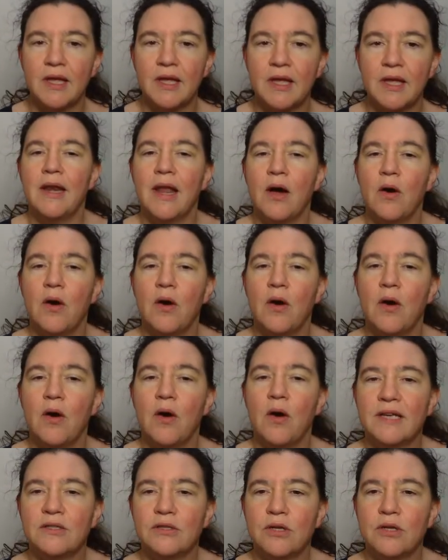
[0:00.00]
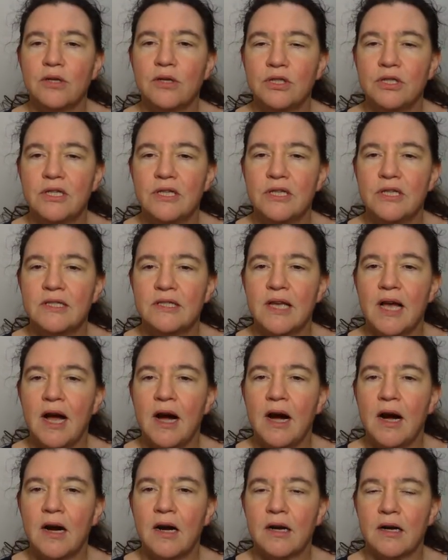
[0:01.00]
Now, what isogenies
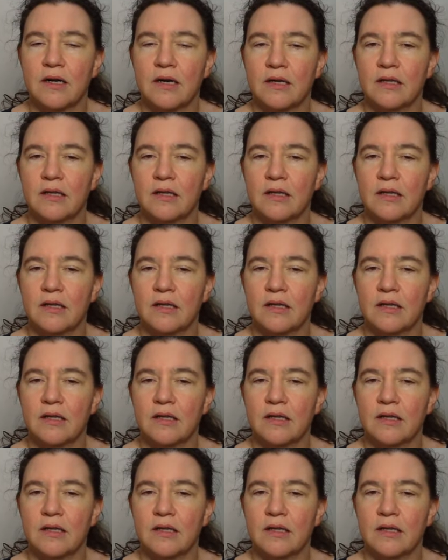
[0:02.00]
are,